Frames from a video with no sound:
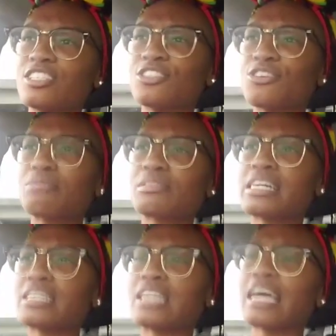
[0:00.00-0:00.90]
You know what I'm
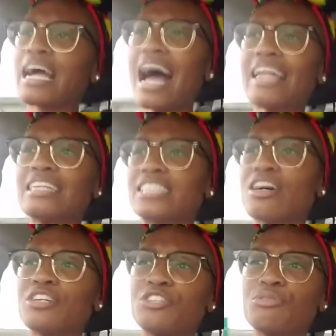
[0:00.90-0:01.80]
saying? Like, I didn't
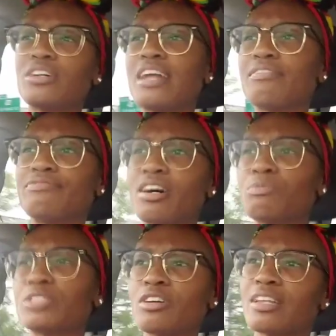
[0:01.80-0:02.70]
tell you you couldn't have
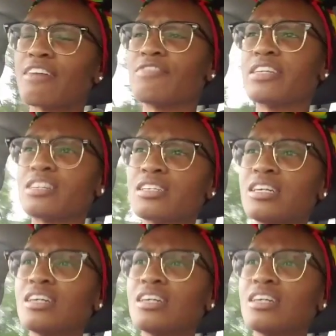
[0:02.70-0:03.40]
fun with your life, Nina.